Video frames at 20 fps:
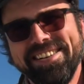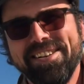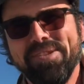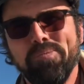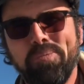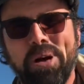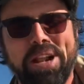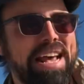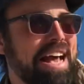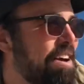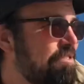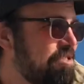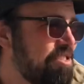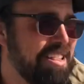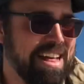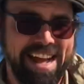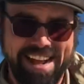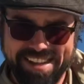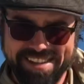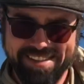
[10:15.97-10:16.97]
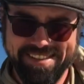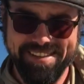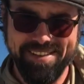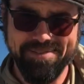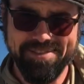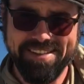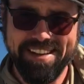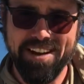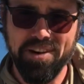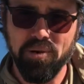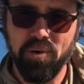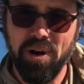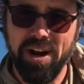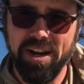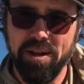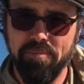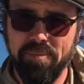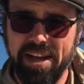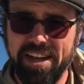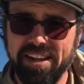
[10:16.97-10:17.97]
But after that, it slows down quite
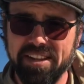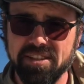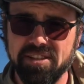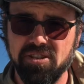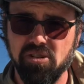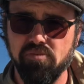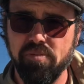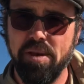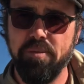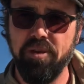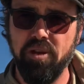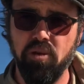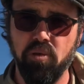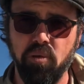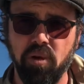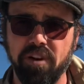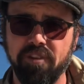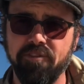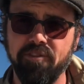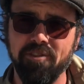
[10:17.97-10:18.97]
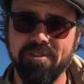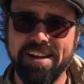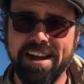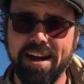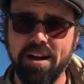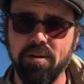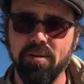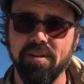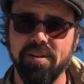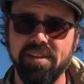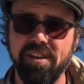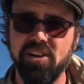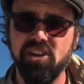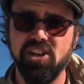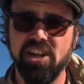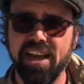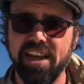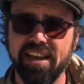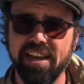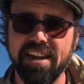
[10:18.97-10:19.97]
a bit, and so maybe you work for an hour, and then you
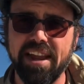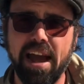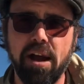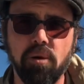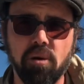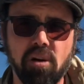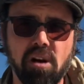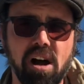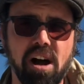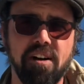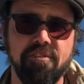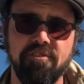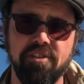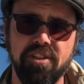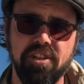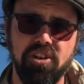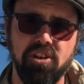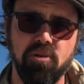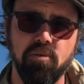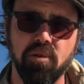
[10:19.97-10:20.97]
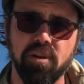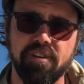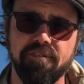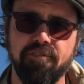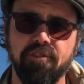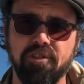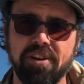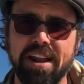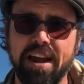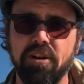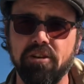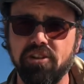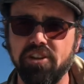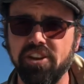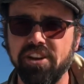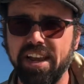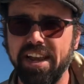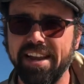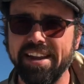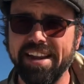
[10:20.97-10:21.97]
take an hour off, and then you work for an hour, you
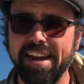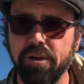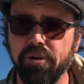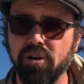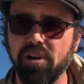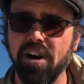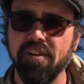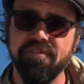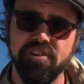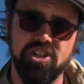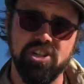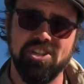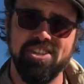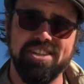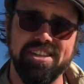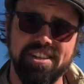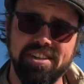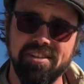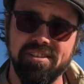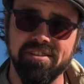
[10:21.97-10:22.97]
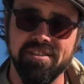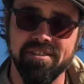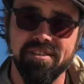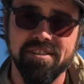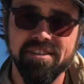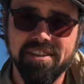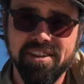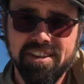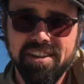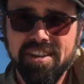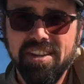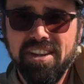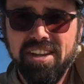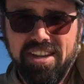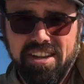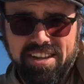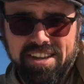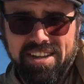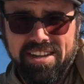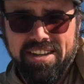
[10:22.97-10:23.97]
take an hour off, and just sit in
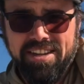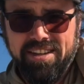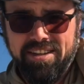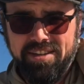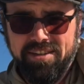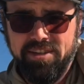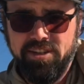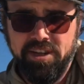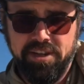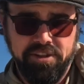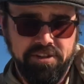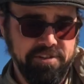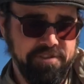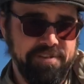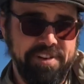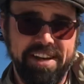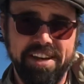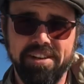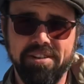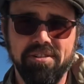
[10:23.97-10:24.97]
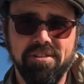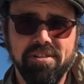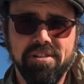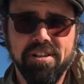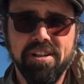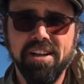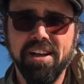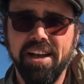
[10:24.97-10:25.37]
your vehicle.